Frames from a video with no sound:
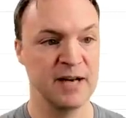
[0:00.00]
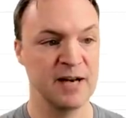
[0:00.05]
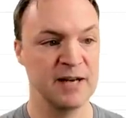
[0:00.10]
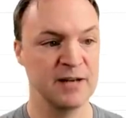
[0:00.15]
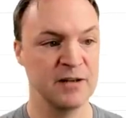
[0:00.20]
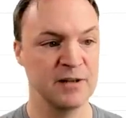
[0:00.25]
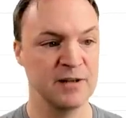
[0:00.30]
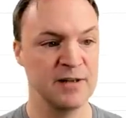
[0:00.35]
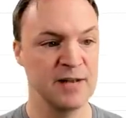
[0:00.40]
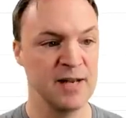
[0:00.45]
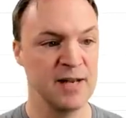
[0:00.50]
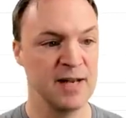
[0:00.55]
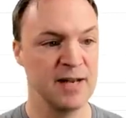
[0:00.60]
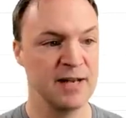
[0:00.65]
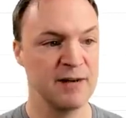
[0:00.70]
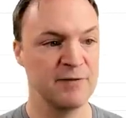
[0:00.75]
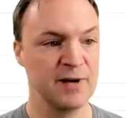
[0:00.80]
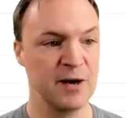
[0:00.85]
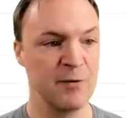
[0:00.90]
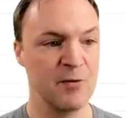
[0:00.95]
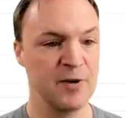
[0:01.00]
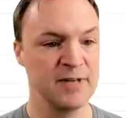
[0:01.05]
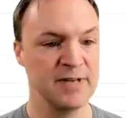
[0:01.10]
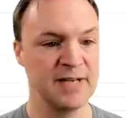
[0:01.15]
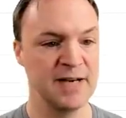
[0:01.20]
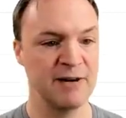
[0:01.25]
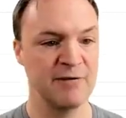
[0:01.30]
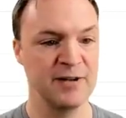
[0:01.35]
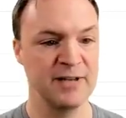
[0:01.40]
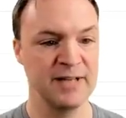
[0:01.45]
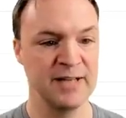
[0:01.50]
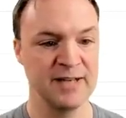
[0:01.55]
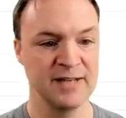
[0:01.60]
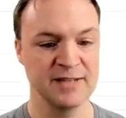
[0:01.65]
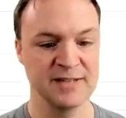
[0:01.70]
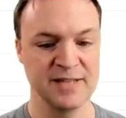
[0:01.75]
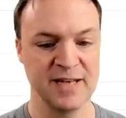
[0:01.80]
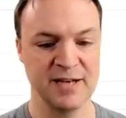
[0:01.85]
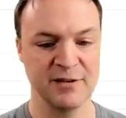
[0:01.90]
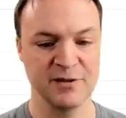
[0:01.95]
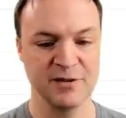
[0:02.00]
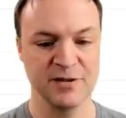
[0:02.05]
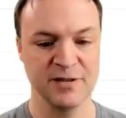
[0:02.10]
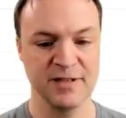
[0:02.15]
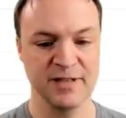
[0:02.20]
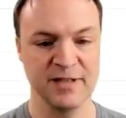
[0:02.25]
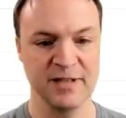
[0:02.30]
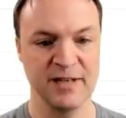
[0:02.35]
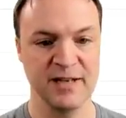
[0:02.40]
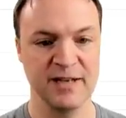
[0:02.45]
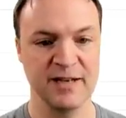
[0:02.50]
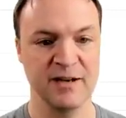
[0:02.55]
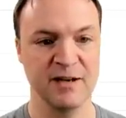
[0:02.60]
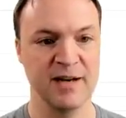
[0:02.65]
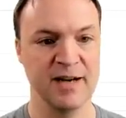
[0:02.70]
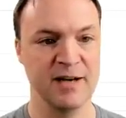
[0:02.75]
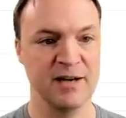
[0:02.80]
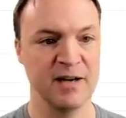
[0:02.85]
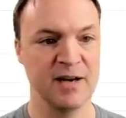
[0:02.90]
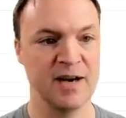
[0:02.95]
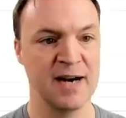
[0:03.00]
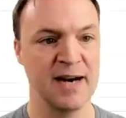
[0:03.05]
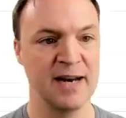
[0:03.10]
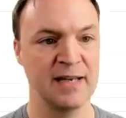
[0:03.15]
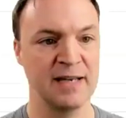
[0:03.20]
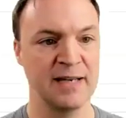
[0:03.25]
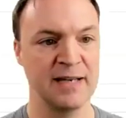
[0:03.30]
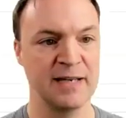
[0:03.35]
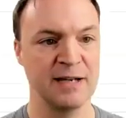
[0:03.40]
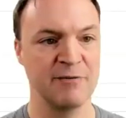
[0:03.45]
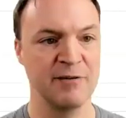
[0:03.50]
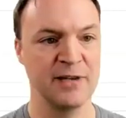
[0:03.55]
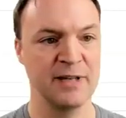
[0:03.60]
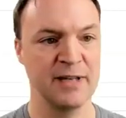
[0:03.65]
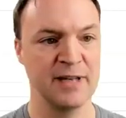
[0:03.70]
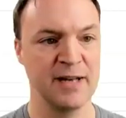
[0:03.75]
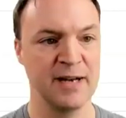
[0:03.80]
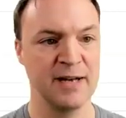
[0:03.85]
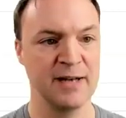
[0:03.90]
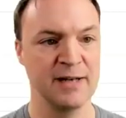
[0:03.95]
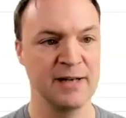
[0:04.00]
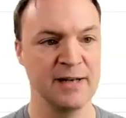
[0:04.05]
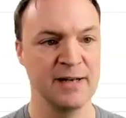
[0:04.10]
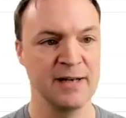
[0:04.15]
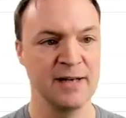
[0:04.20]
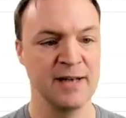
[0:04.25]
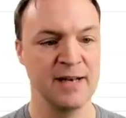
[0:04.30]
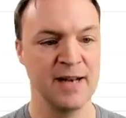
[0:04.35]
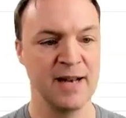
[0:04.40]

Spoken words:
I could, if I wanted everything centered in here, I could highlight everything